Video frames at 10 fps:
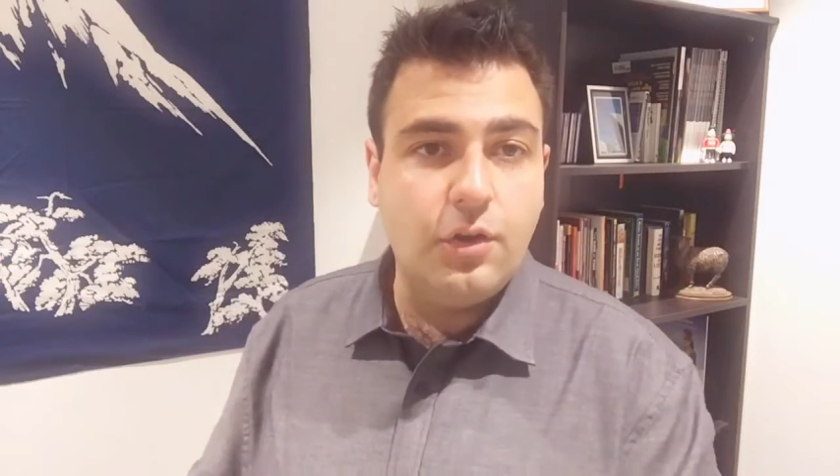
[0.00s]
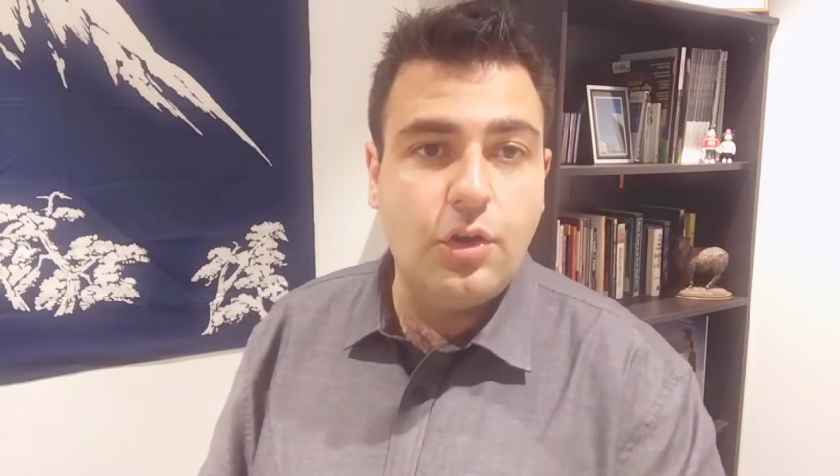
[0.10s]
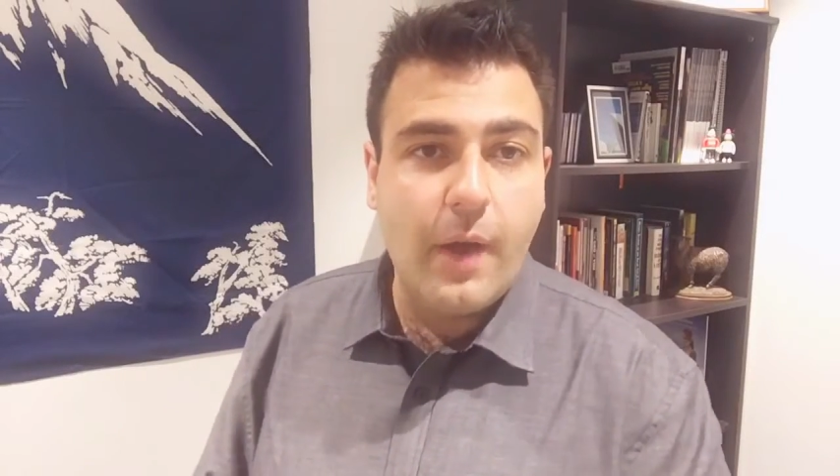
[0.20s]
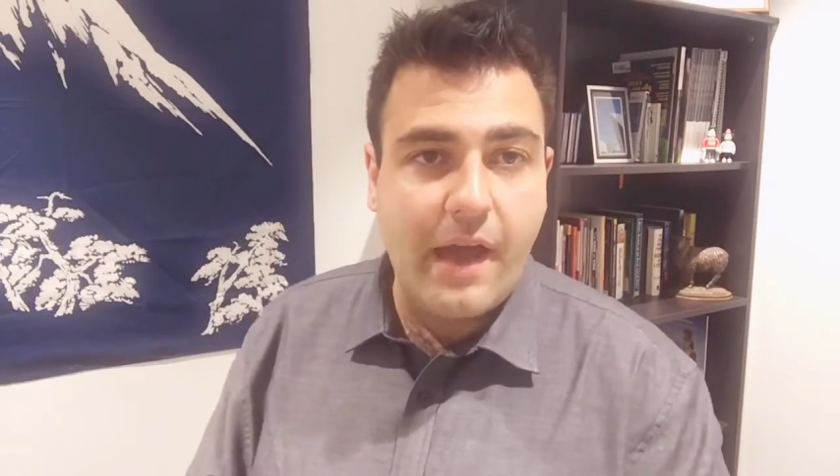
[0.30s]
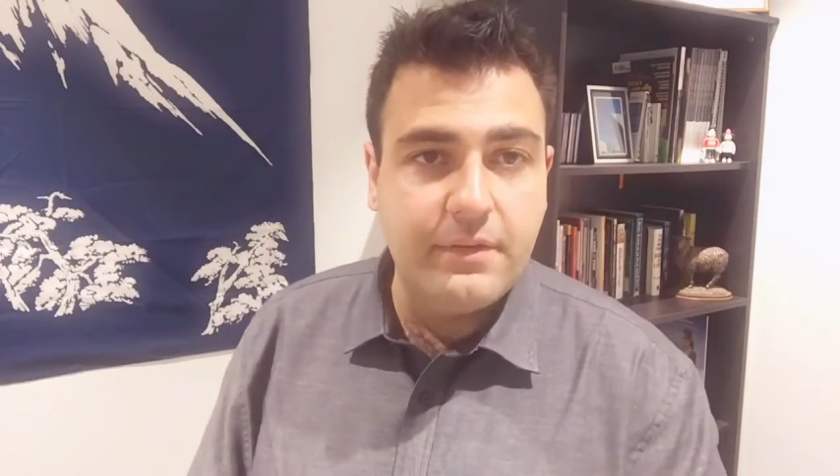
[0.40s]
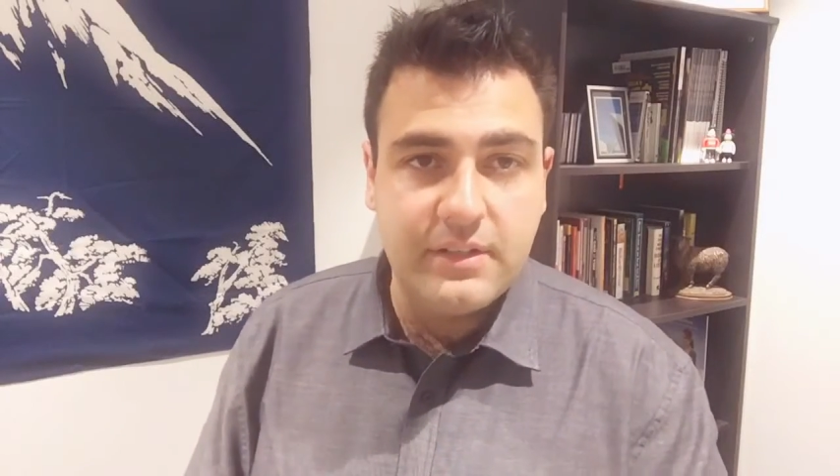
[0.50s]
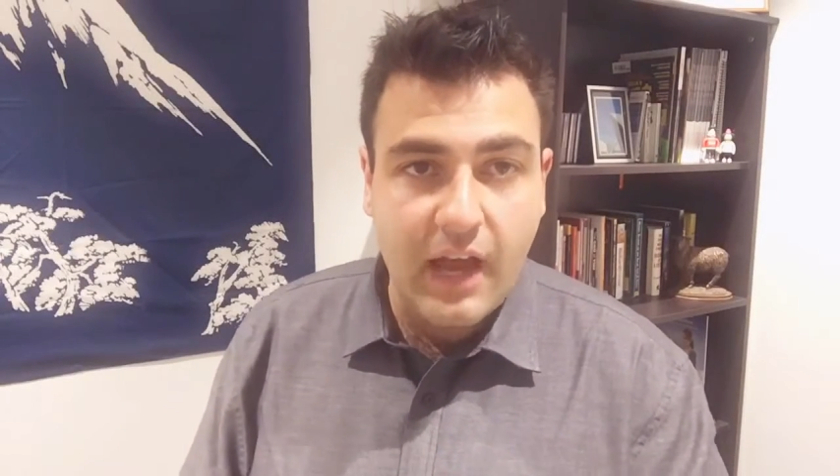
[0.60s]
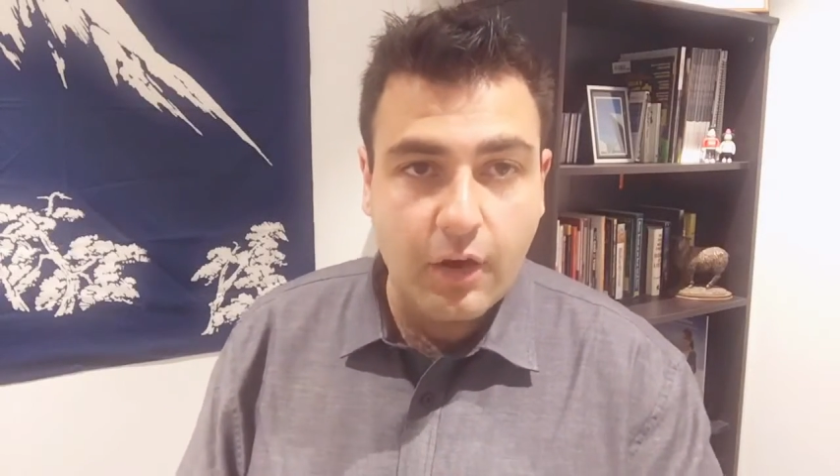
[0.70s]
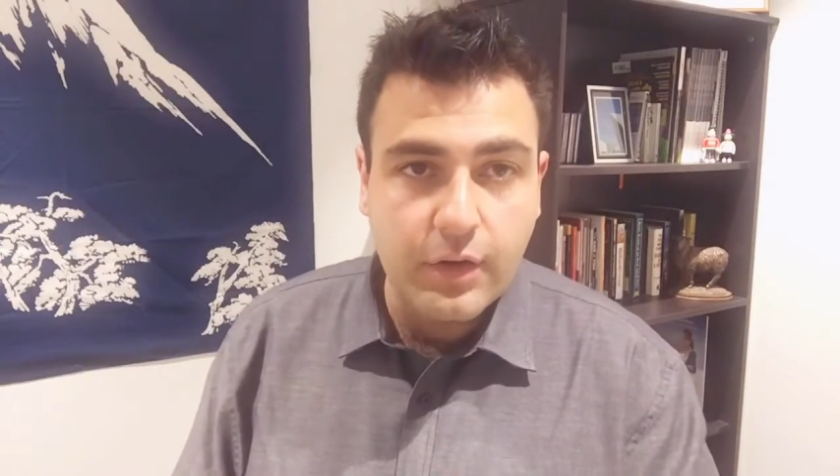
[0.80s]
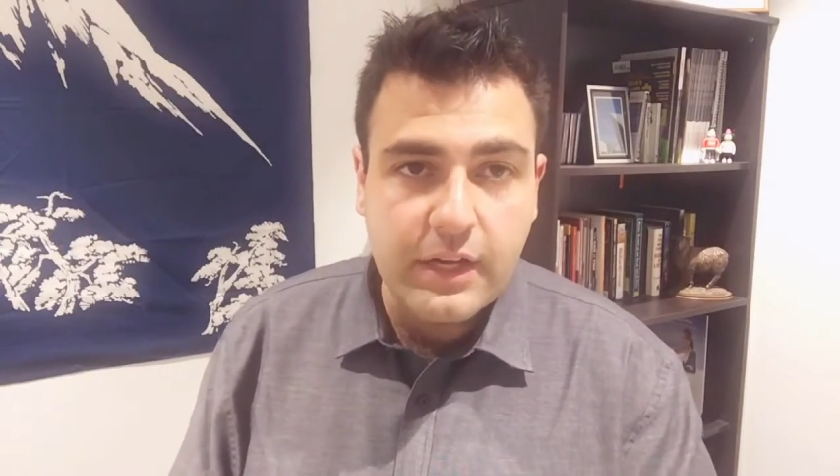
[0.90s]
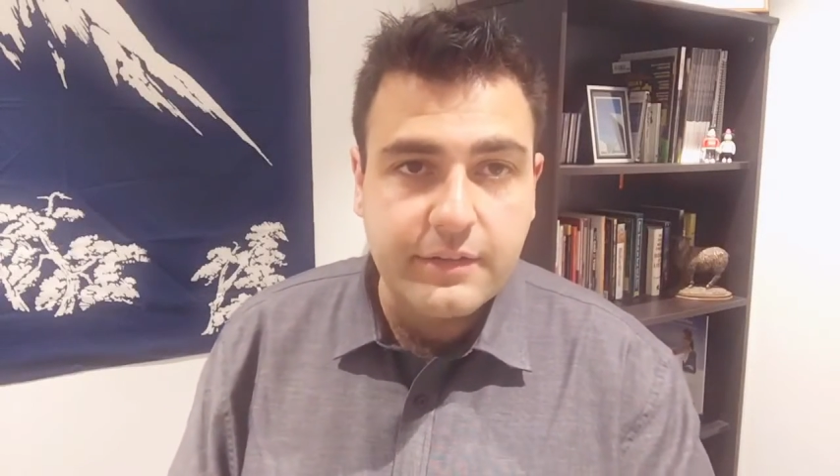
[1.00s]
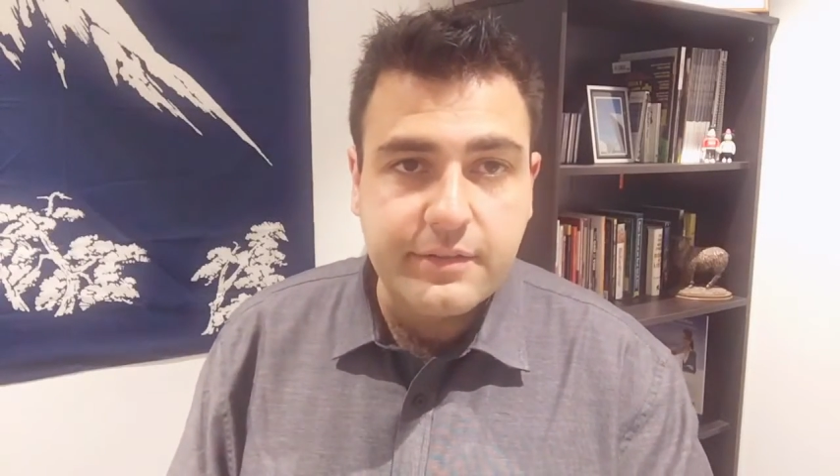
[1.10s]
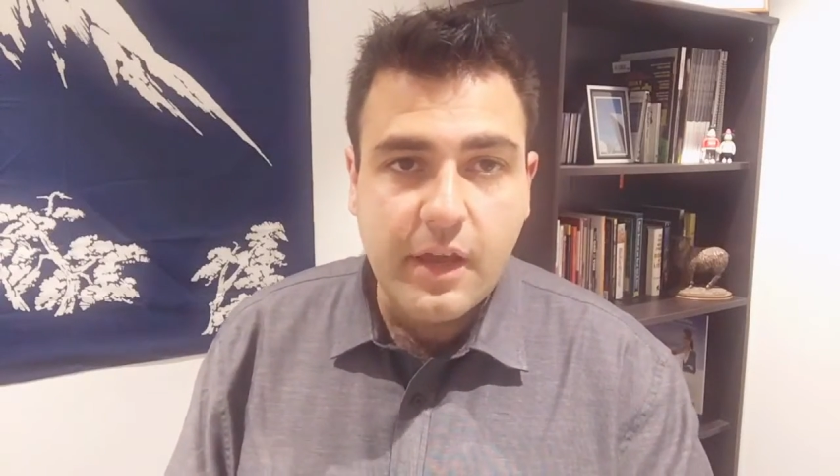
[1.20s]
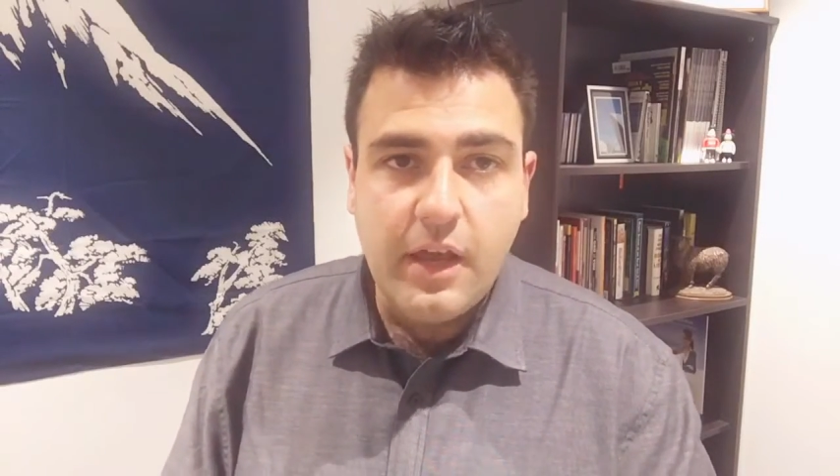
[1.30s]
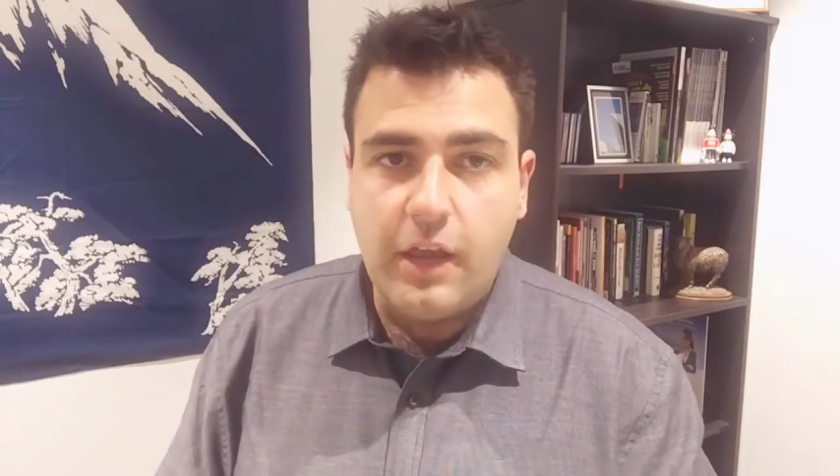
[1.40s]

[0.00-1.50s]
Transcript: who your avatar is,